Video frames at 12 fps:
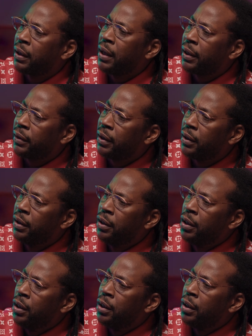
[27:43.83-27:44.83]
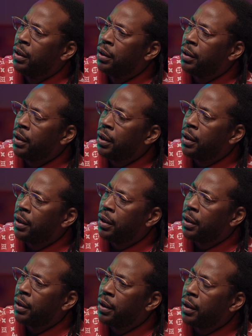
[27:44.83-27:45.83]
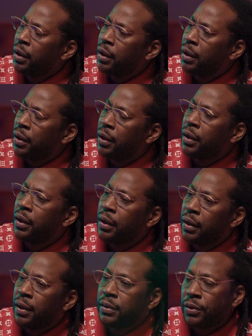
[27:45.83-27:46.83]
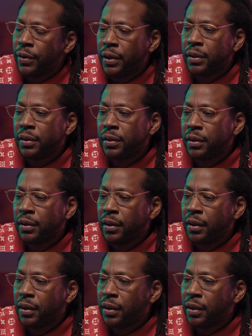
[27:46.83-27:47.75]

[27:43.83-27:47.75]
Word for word: it like that. Wow. Wow. Yeah, damn. Yeah, that's crazy. Yeah.